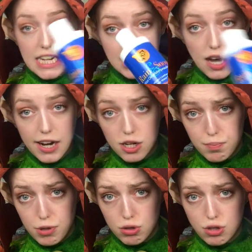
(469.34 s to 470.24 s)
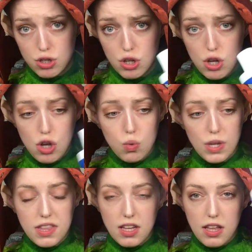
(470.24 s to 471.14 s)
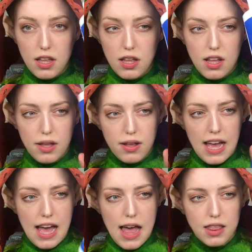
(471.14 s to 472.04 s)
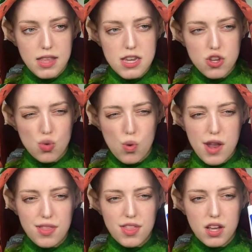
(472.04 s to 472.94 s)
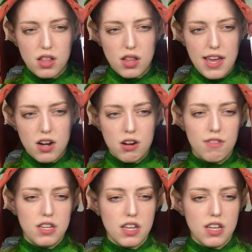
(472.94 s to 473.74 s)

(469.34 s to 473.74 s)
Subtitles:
entire boot with at least one thick layer of this.